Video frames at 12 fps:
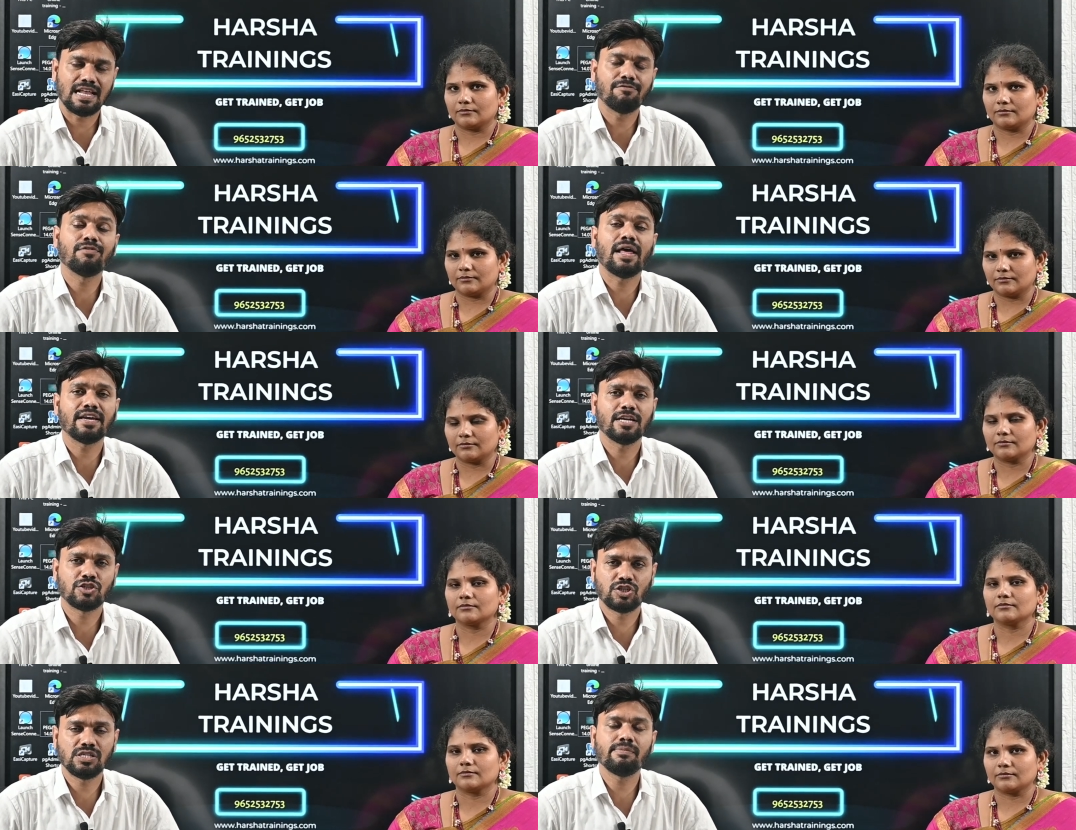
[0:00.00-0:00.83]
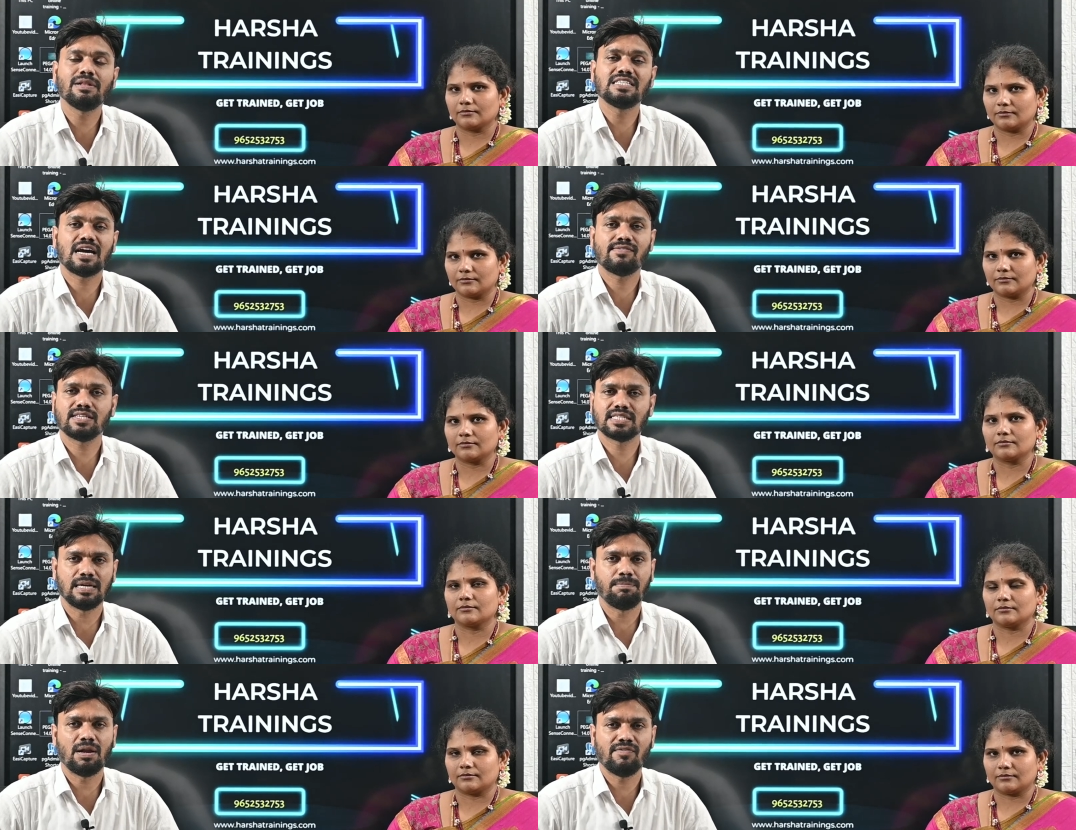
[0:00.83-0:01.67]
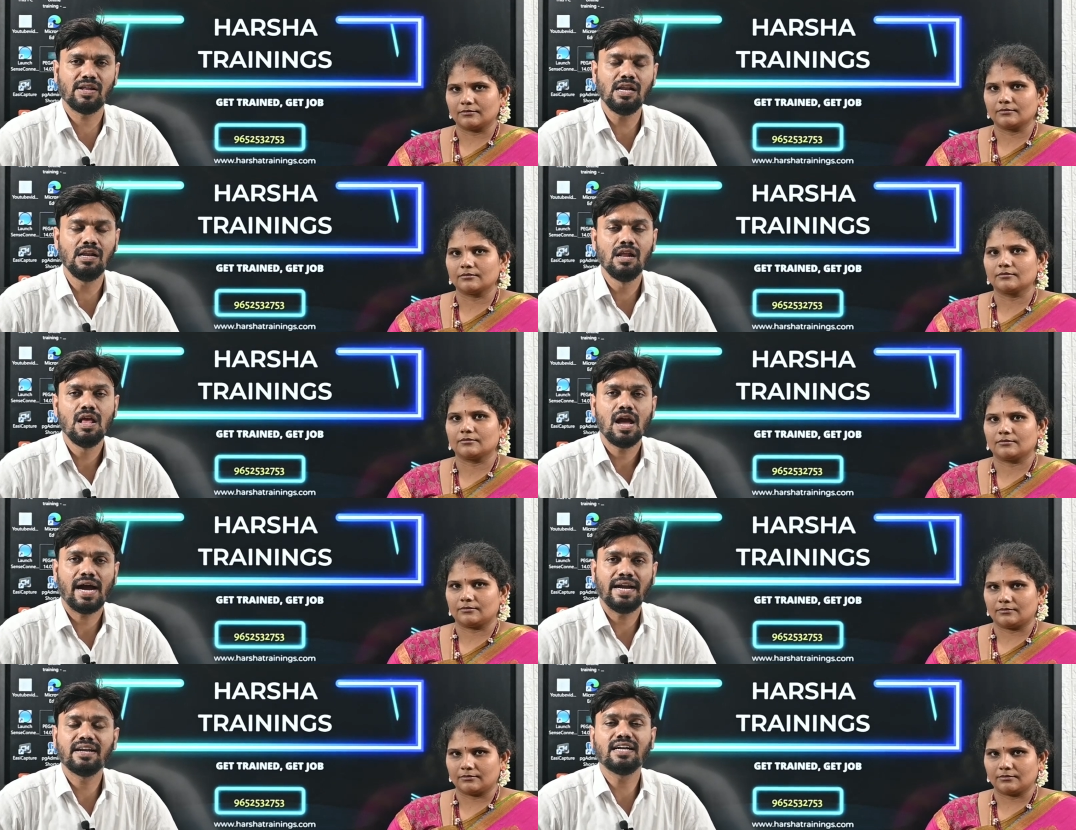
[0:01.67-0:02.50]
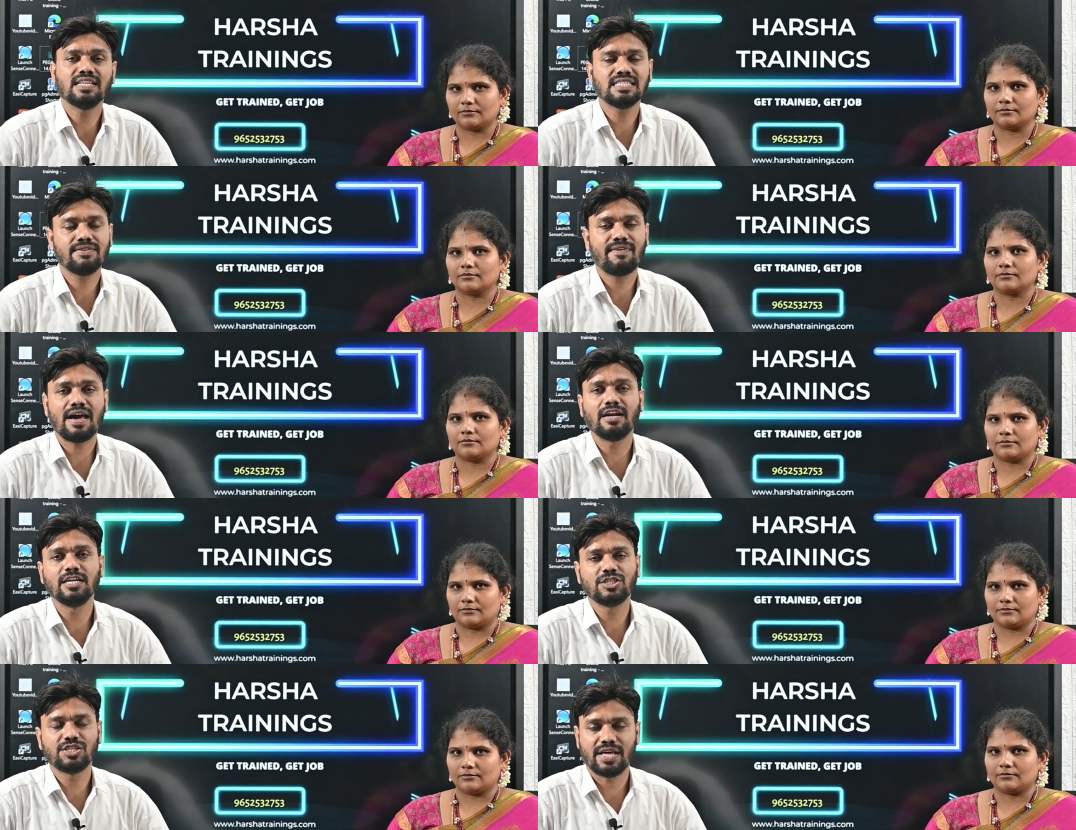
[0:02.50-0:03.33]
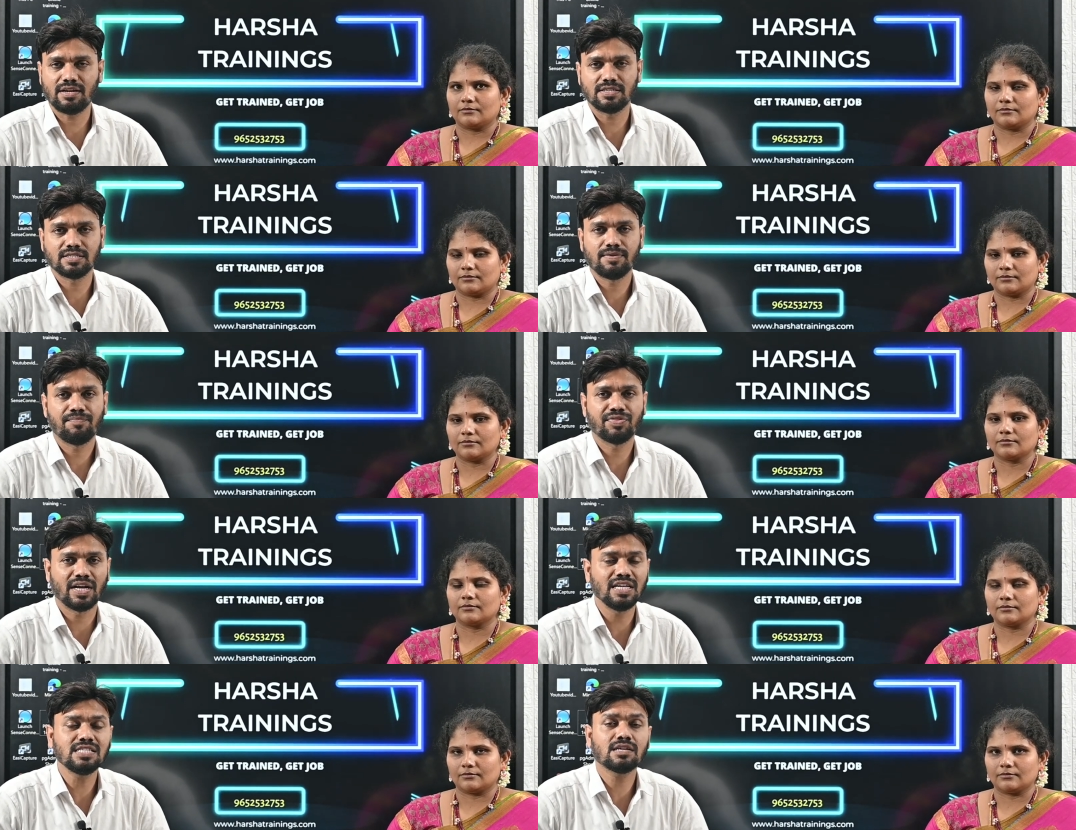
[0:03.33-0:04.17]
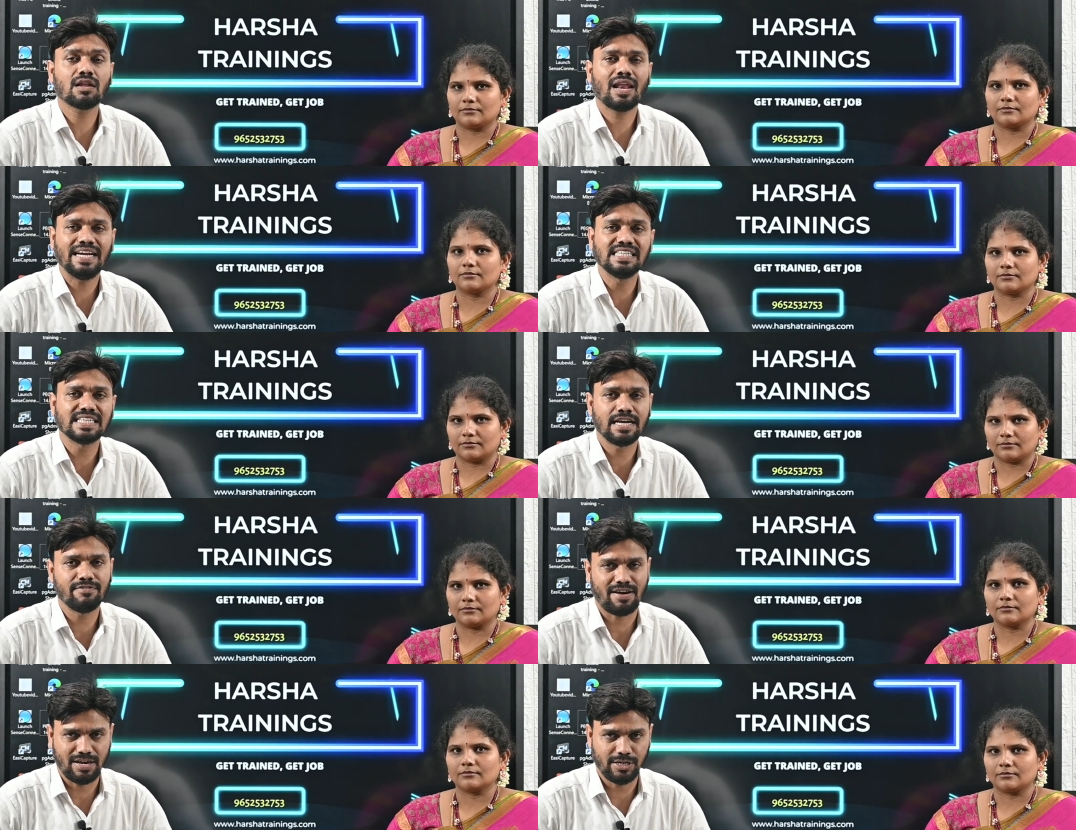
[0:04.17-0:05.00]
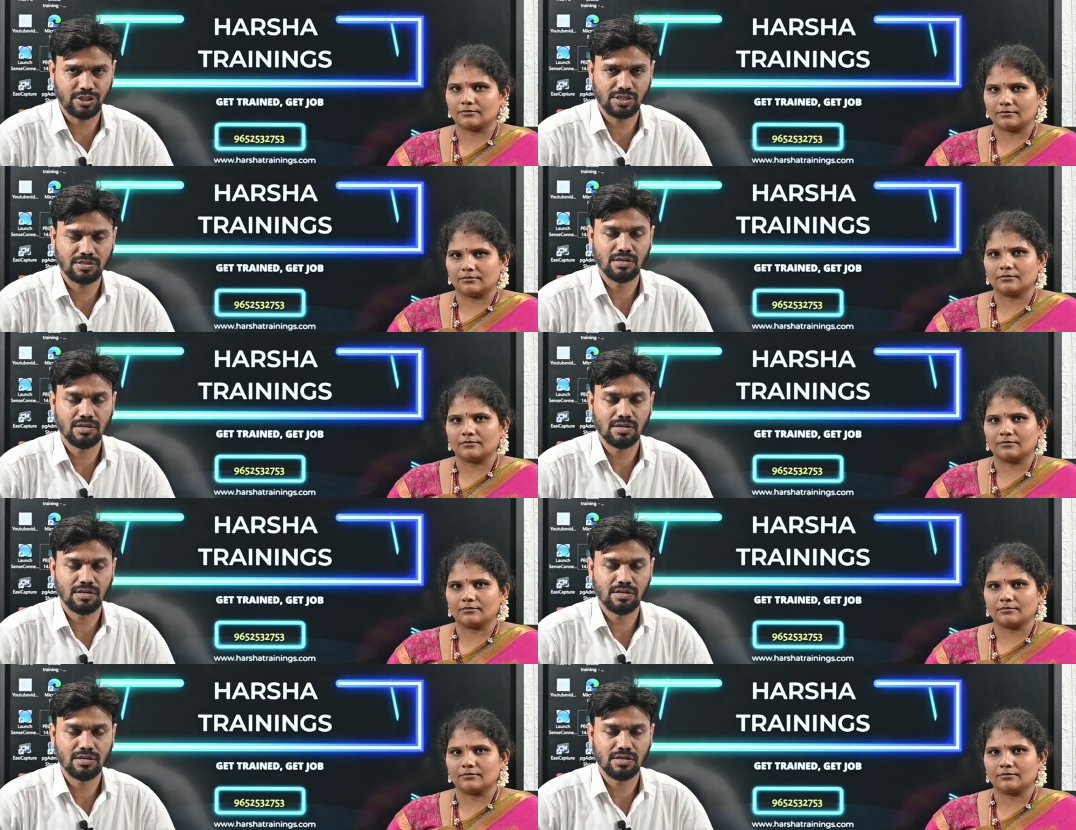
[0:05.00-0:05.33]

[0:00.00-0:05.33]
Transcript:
Speaker 1: like HTML, JavaScript level and returns the validation errors. That is client-side validation.